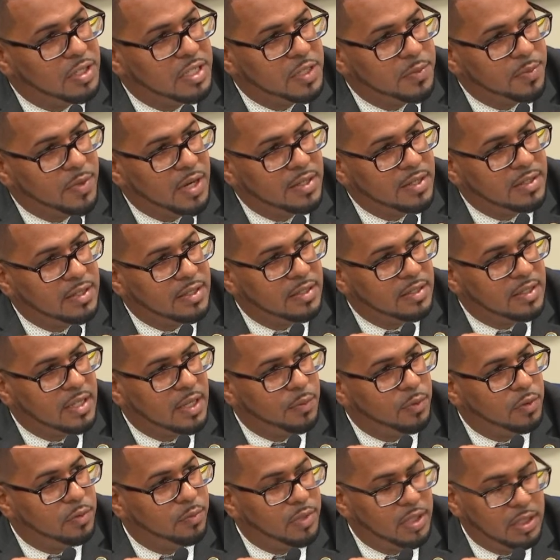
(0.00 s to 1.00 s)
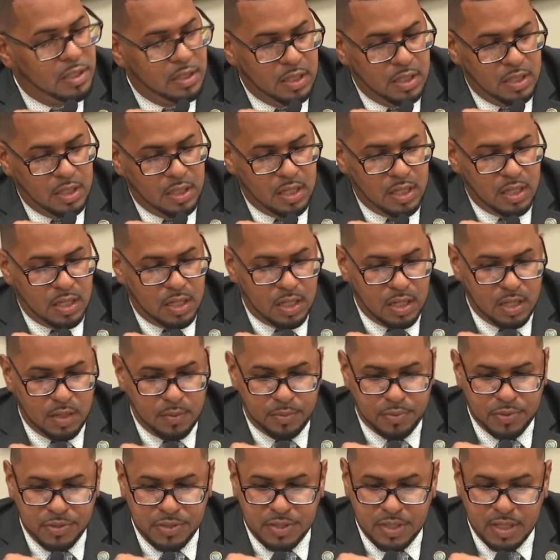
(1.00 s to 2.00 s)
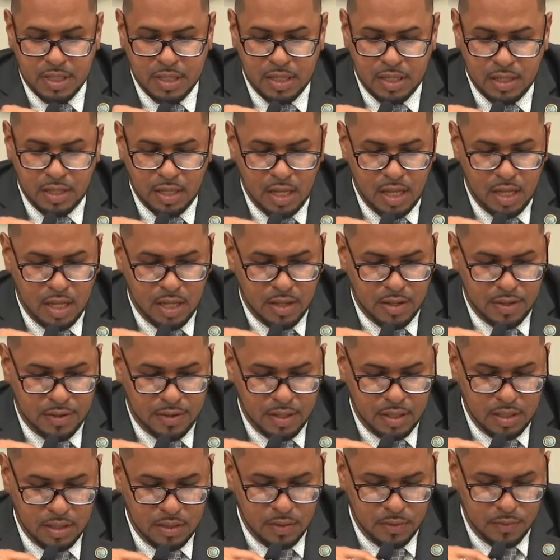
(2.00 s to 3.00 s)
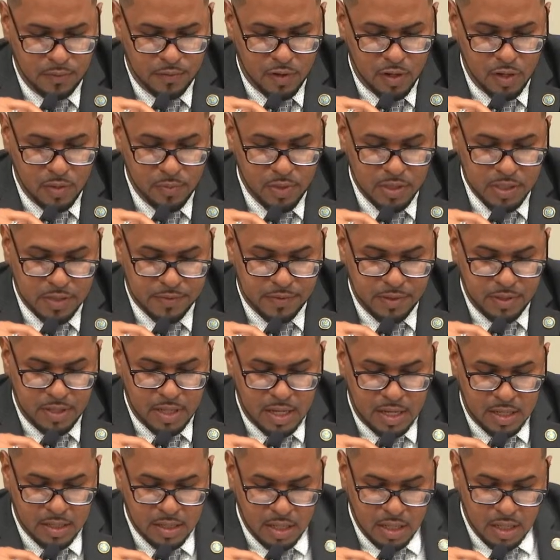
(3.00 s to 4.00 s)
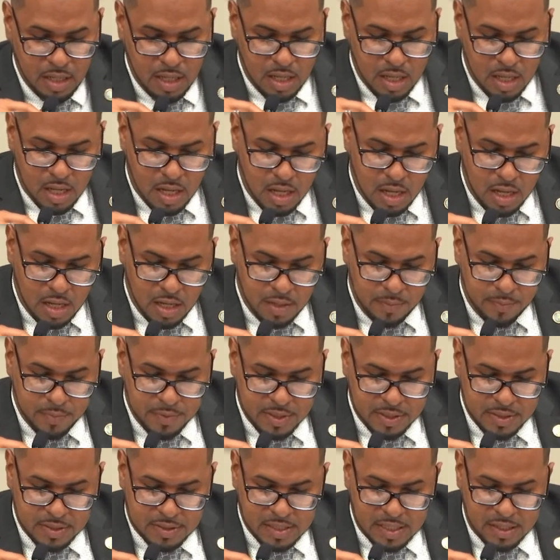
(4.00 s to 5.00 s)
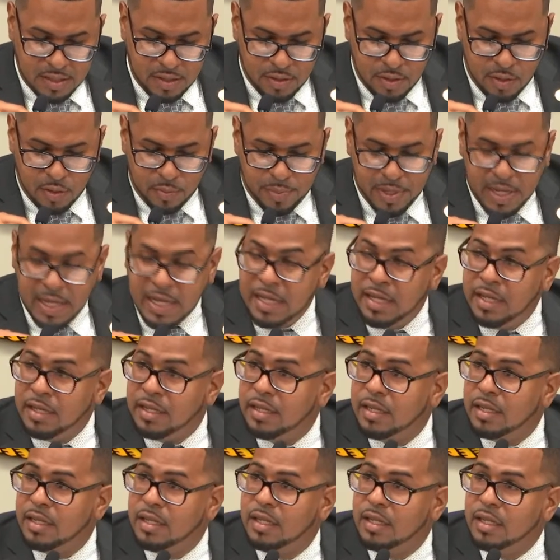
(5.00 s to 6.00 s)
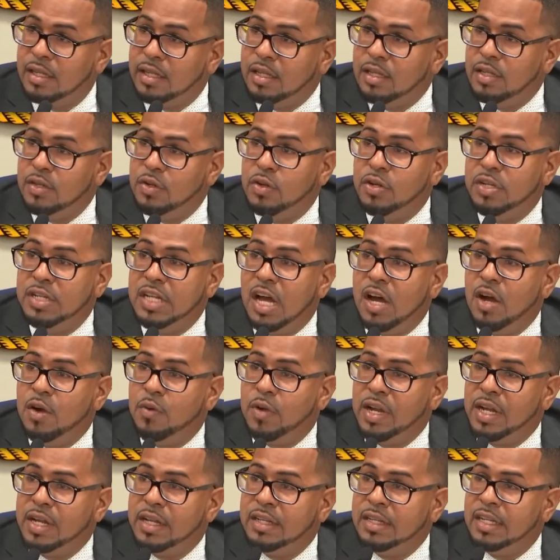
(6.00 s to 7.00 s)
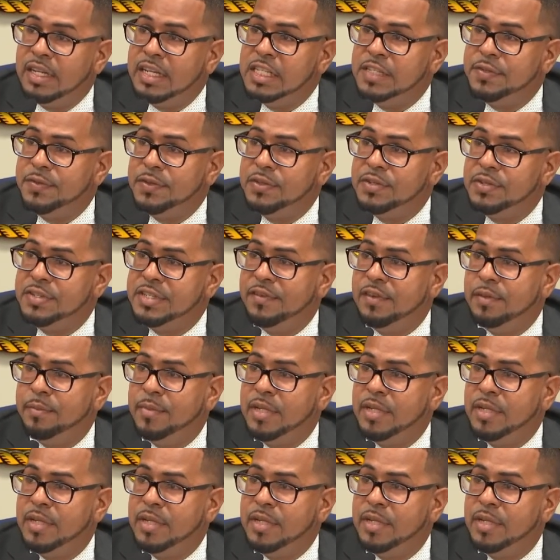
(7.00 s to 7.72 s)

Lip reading: this process, that would be appreciated. Thank you very much for that. Senator Payne, you're now recognized for your 7